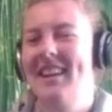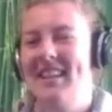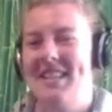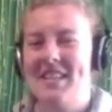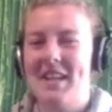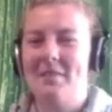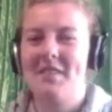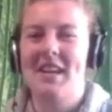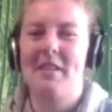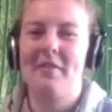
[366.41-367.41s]
instead of
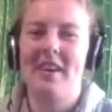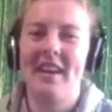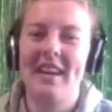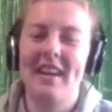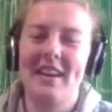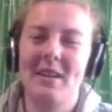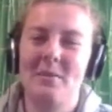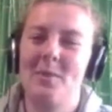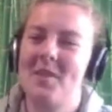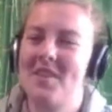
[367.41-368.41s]
sci-fi, I can
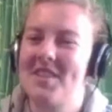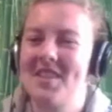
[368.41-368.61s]
watch